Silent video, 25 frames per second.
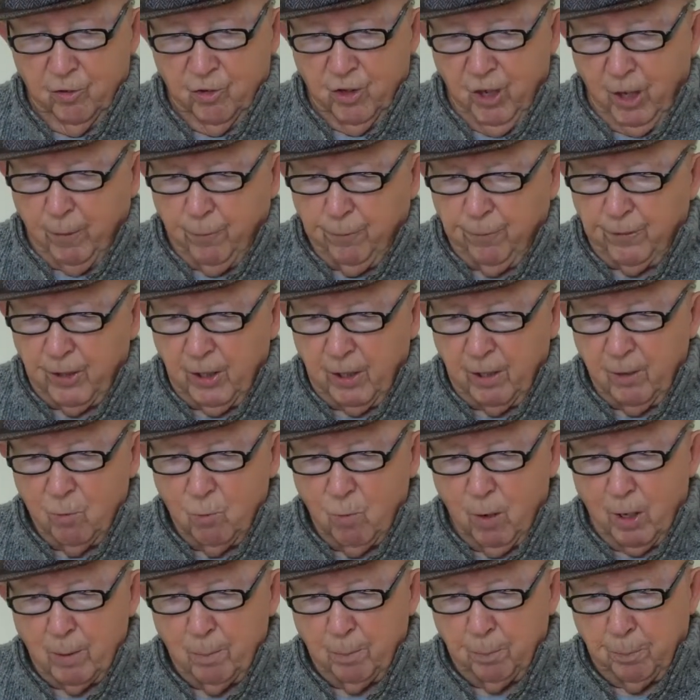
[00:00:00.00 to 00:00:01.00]
Jeff
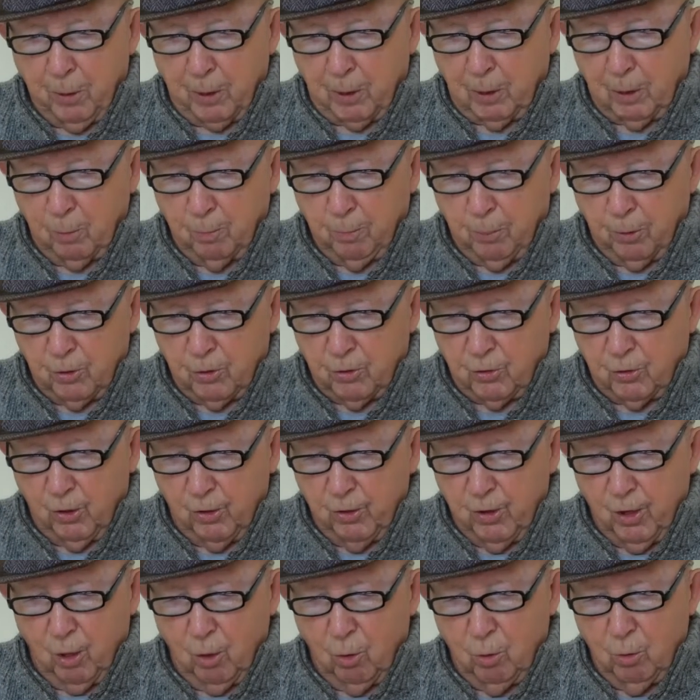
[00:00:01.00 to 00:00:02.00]
didn't want Picklepuss
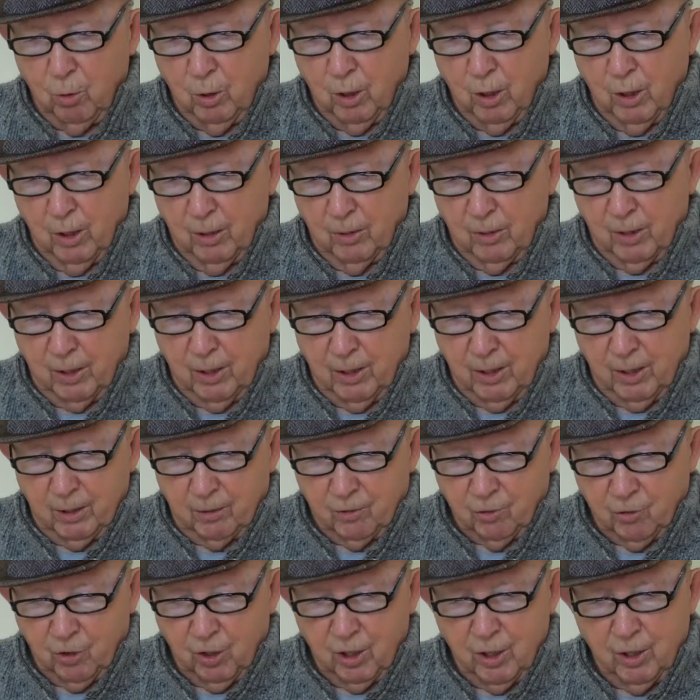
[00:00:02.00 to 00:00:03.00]
to know that he
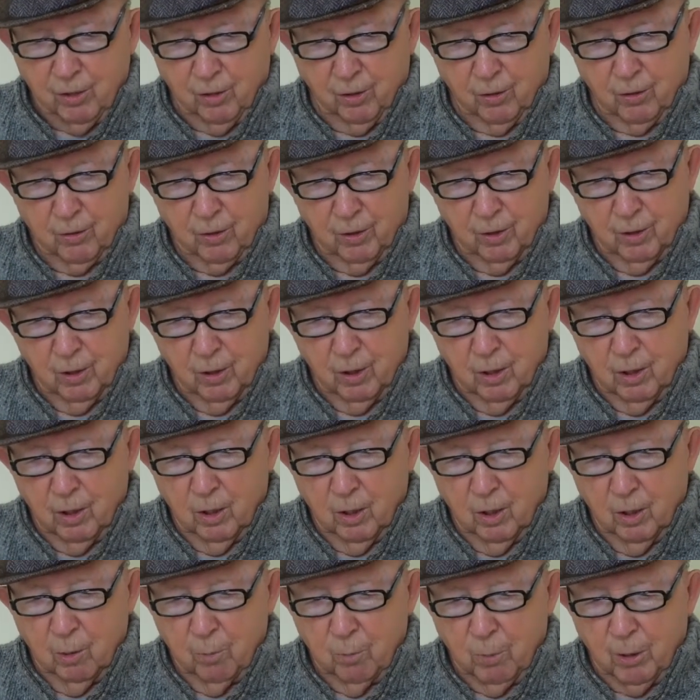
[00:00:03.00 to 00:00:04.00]
had seen her,
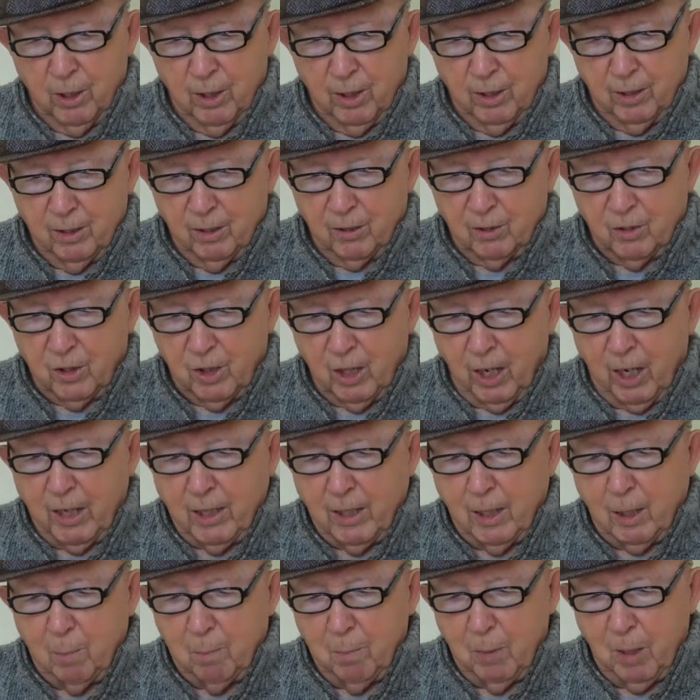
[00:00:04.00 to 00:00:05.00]
but he
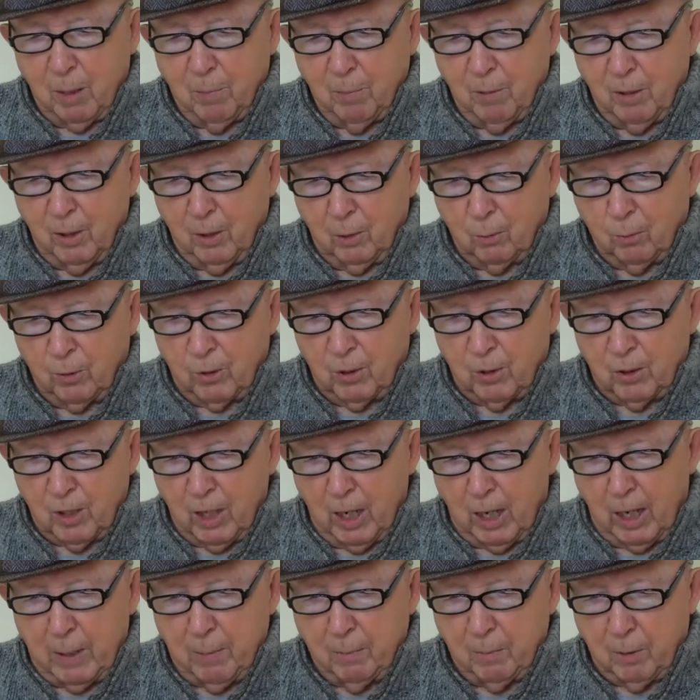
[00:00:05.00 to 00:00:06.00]
decided maybe it was
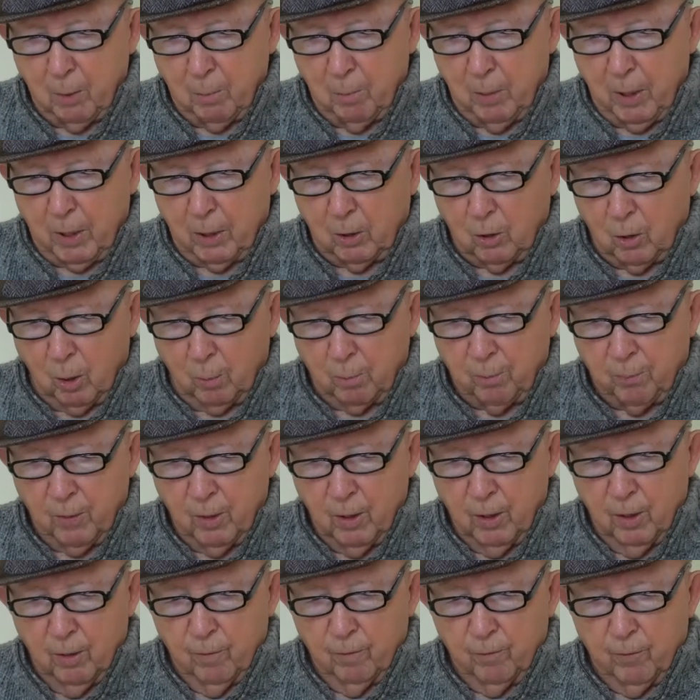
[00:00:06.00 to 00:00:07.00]
time to make
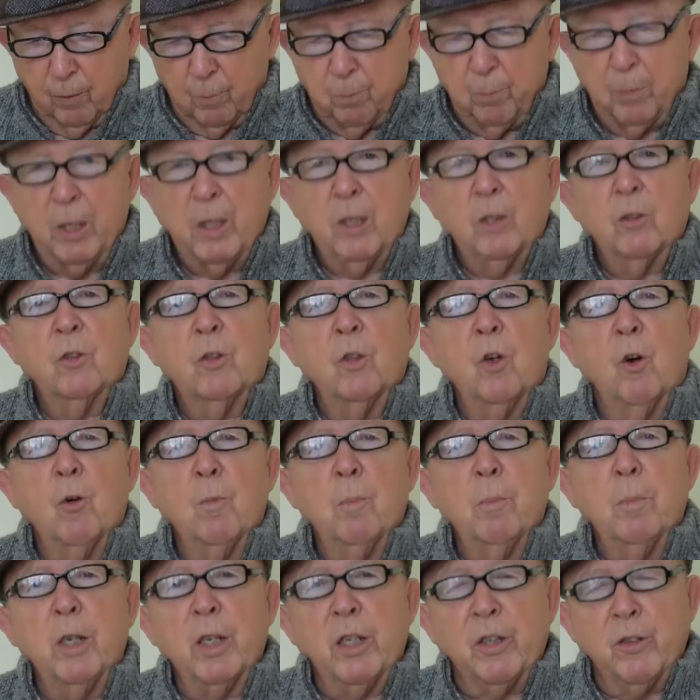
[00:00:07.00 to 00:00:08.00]
up for being
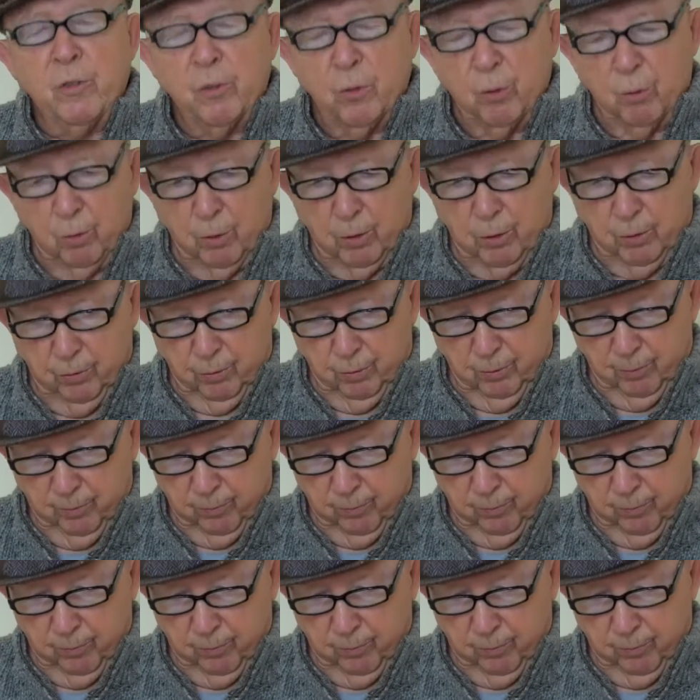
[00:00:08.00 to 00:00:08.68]
so mean to her.